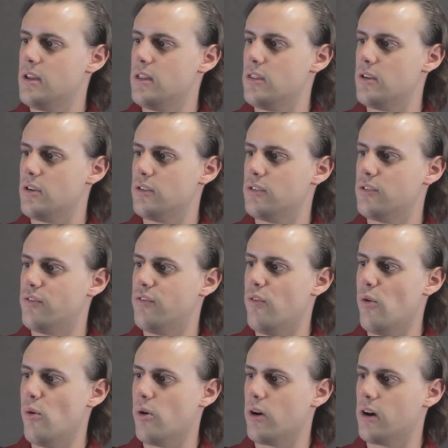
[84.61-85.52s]
There's
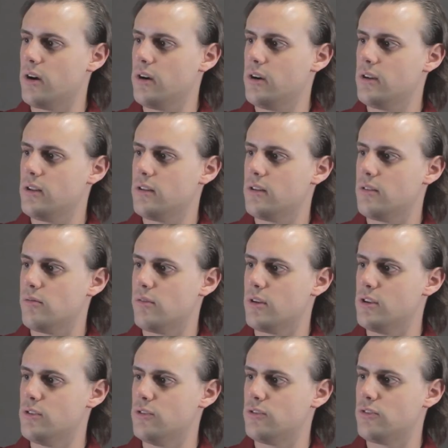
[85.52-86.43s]
four,
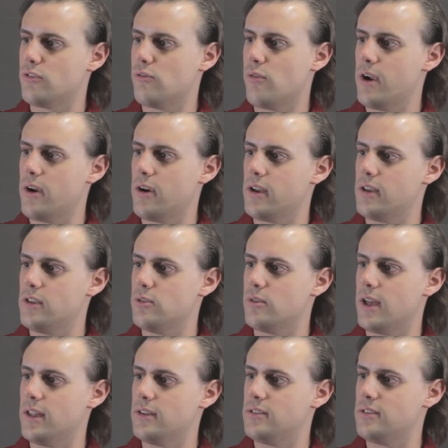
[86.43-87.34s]
when you square it you
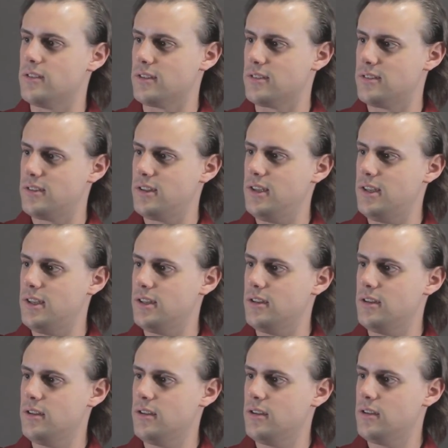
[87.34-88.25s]
get sixteen,